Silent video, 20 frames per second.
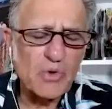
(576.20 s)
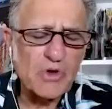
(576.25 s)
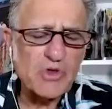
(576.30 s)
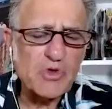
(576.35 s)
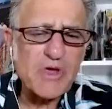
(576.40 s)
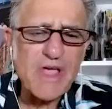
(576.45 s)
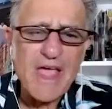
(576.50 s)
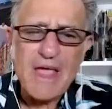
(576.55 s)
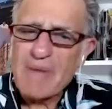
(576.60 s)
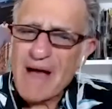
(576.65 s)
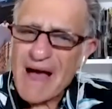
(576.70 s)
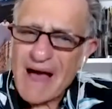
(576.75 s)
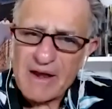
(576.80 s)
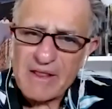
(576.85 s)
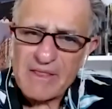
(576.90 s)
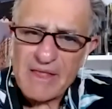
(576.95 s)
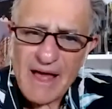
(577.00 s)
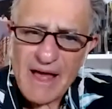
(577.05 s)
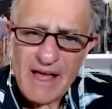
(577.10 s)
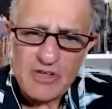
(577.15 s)
when you came out
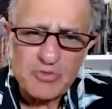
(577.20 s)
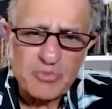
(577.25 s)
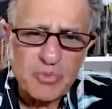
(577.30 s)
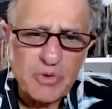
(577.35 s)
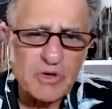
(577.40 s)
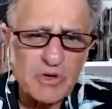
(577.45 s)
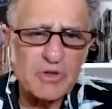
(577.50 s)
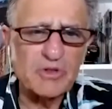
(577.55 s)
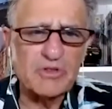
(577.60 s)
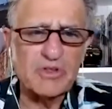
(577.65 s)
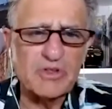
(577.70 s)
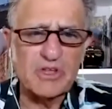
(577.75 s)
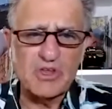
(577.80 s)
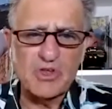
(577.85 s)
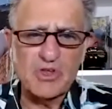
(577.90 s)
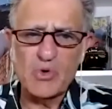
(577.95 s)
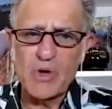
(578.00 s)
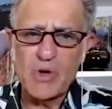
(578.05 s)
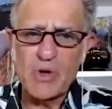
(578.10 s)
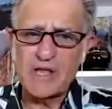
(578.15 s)
of the hospital that
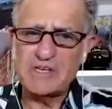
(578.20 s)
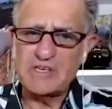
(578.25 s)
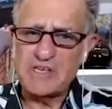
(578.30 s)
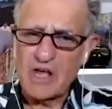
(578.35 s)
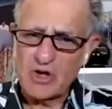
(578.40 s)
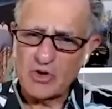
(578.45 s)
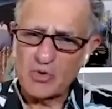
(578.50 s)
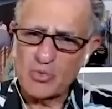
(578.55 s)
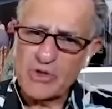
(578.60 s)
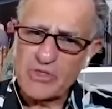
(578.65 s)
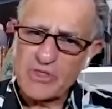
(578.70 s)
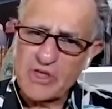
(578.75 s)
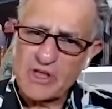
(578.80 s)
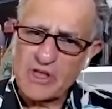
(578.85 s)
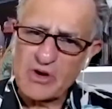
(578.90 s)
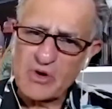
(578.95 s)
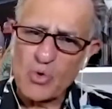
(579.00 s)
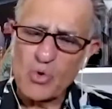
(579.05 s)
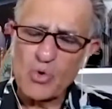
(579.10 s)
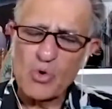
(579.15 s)
you had dealt with it,
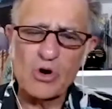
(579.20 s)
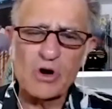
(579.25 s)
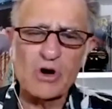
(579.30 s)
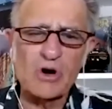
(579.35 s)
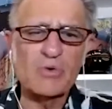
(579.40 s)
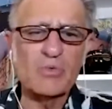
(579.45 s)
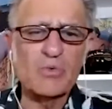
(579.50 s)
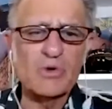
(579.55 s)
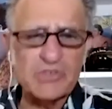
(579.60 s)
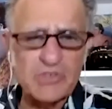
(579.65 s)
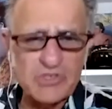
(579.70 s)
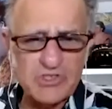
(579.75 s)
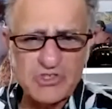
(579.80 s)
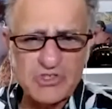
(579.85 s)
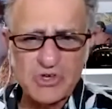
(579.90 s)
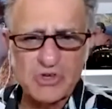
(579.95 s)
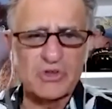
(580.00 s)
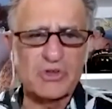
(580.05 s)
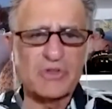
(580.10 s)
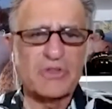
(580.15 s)
or was it
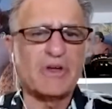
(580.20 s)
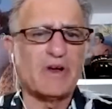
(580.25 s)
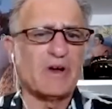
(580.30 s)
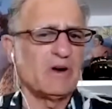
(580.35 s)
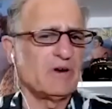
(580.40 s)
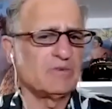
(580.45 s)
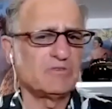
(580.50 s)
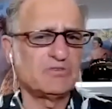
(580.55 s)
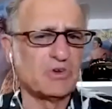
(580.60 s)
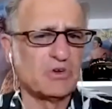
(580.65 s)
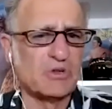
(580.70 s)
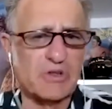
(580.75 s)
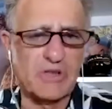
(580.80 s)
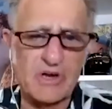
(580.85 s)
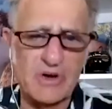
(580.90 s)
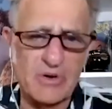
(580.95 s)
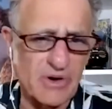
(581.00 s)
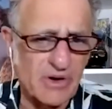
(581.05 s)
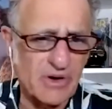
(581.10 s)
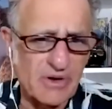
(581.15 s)
still there, still
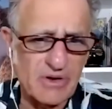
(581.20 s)
lingering?